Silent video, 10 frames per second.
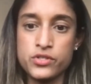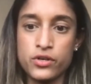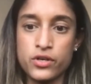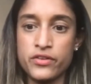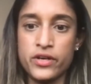
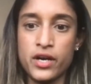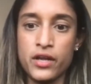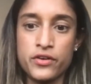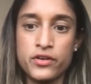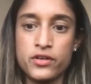or are there
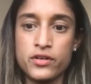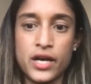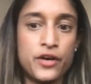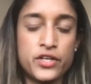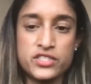other
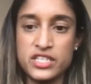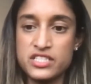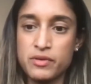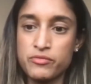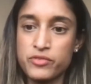ion
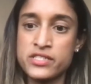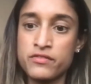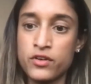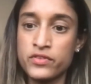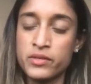exchange membranes
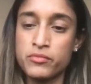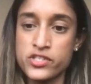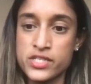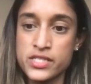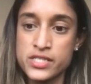involved in the
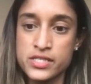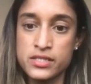process?